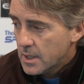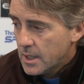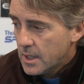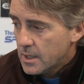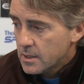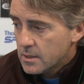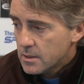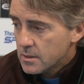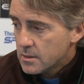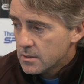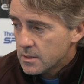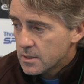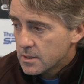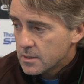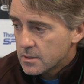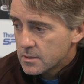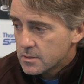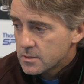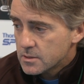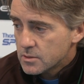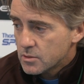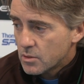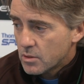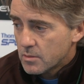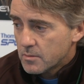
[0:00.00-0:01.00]
I think that
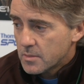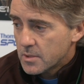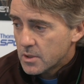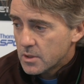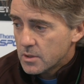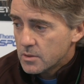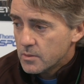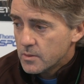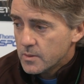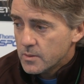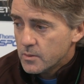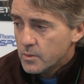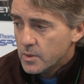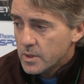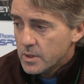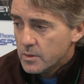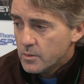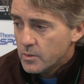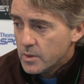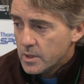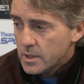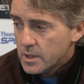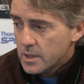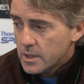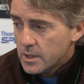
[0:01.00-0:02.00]
is normal. No? We,
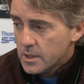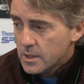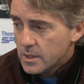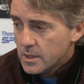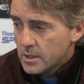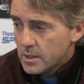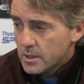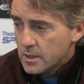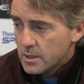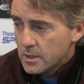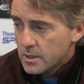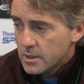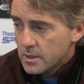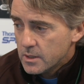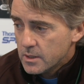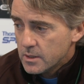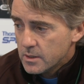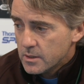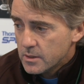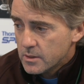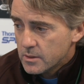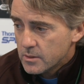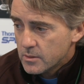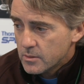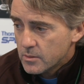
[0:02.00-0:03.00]
we,
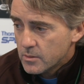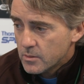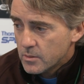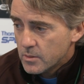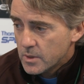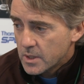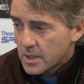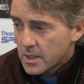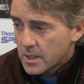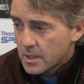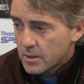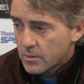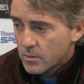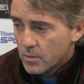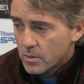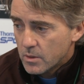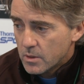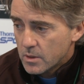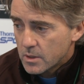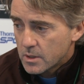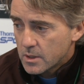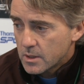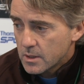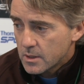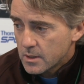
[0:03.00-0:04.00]
we can
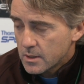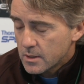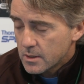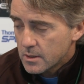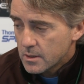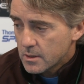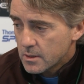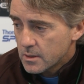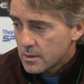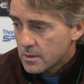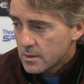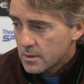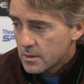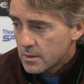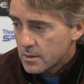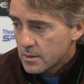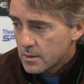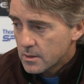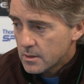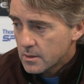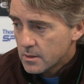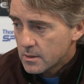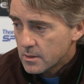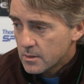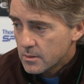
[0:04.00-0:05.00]
work uh,
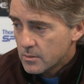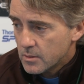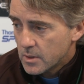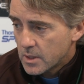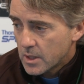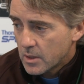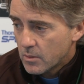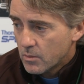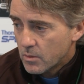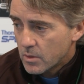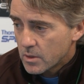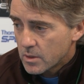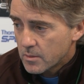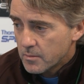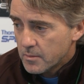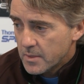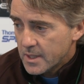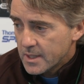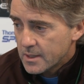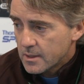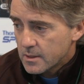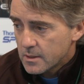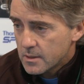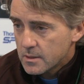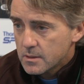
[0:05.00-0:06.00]
we can work
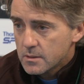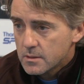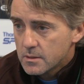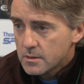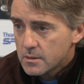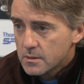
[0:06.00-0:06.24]
better.